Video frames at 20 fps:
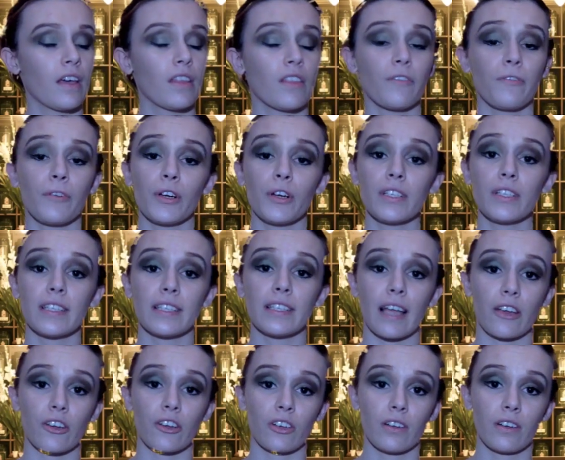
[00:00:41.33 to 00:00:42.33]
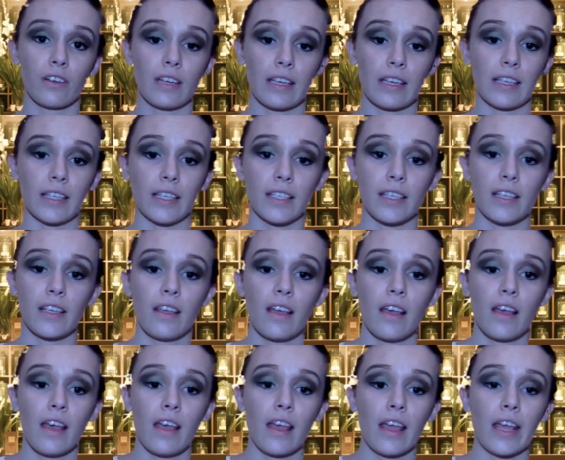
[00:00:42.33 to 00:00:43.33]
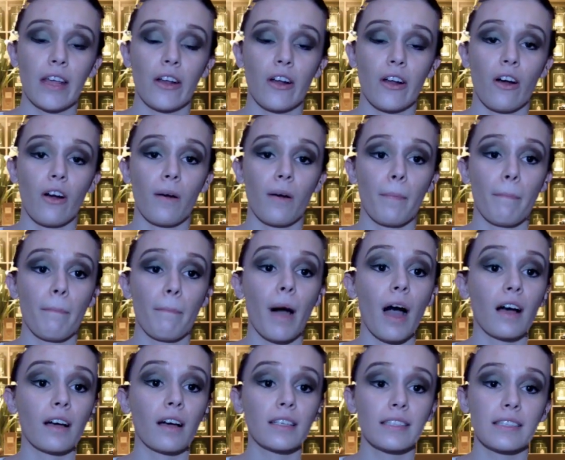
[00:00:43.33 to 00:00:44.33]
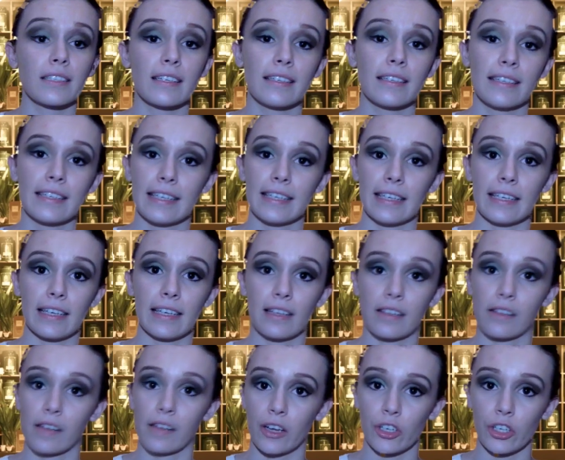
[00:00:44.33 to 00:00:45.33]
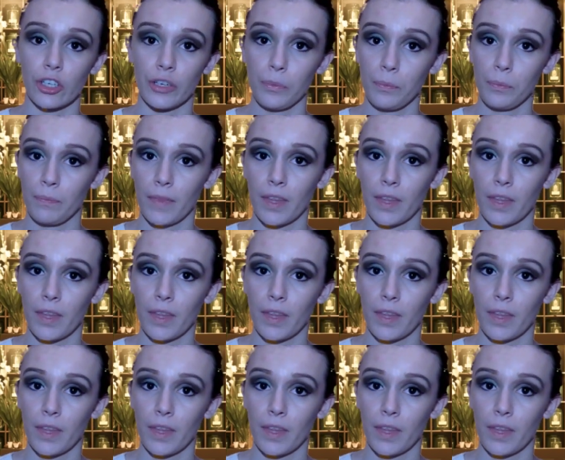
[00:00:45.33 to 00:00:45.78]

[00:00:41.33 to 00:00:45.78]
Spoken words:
The first section is in our boxed tea collection,